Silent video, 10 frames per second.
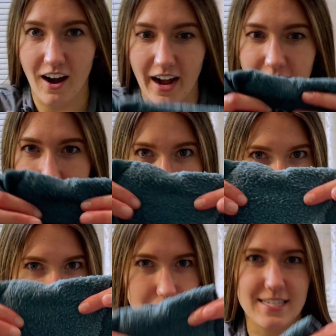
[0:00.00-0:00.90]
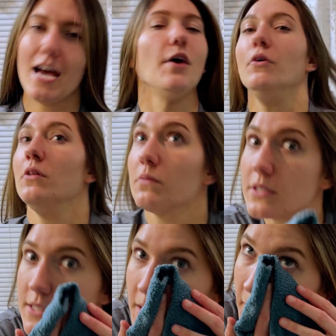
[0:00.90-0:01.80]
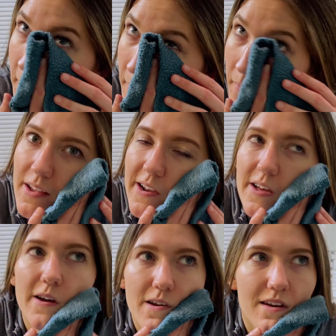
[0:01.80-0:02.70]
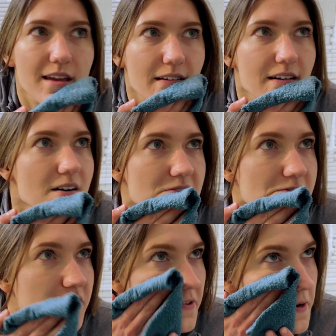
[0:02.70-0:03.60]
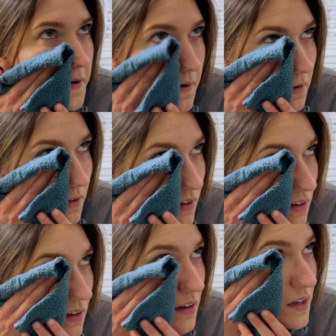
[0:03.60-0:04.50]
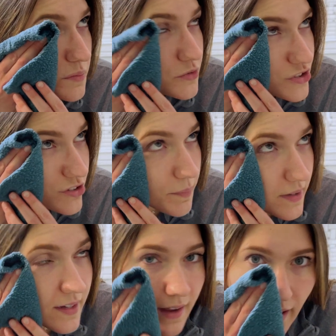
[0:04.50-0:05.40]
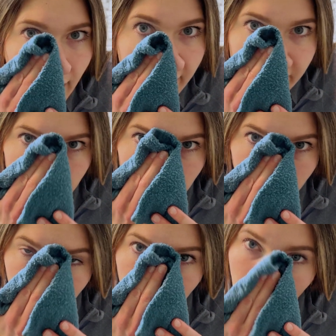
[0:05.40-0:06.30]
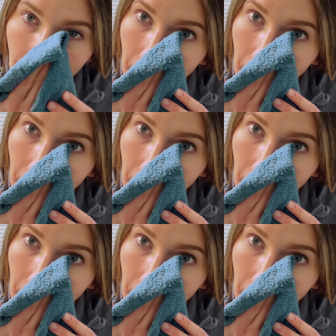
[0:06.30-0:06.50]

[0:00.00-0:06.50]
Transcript: right, got my hot towel. We're just gonna kind of take it all over. I'm dripping everywhere.